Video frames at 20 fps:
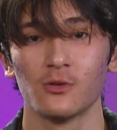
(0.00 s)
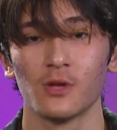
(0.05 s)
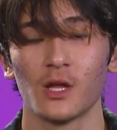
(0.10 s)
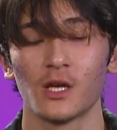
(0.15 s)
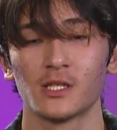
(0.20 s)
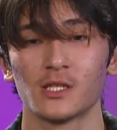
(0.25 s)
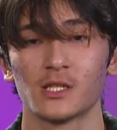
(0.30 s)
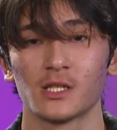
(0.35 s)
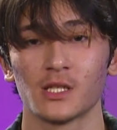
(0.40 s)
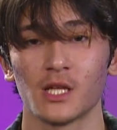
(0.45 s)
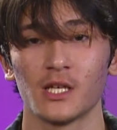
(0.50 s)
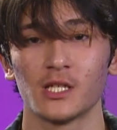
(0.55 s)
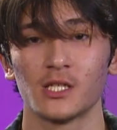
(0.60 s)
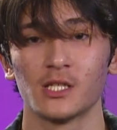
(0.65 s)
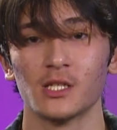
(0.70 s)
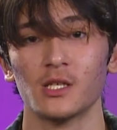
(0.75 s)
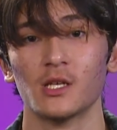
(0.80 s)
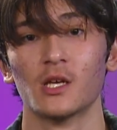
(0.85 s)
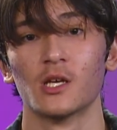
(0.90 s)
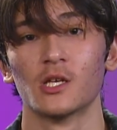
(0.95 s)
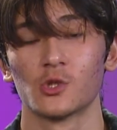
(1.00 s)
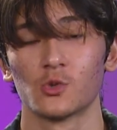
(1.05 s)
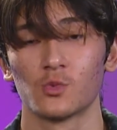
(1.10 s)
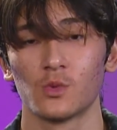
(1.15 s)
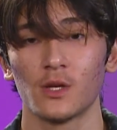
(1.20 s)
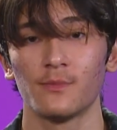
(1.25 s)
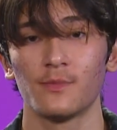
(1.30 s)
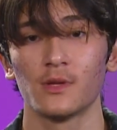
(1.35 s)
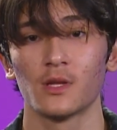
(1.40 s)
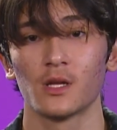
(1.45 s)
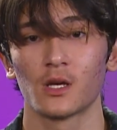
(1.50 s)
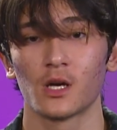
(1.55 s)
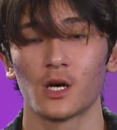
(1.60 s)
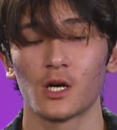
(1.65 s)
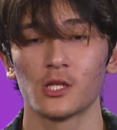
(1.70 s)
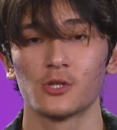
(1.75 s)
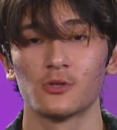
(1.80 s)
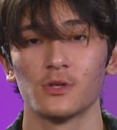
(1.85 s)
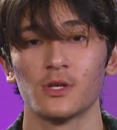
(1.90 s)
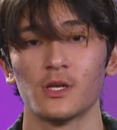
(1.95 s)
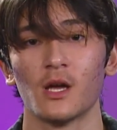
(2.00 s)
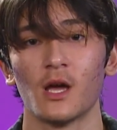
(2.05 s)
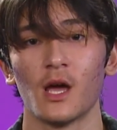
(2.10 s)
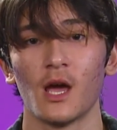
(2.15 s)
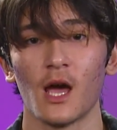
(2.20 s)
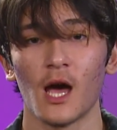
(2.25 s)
legislation sweeping the country,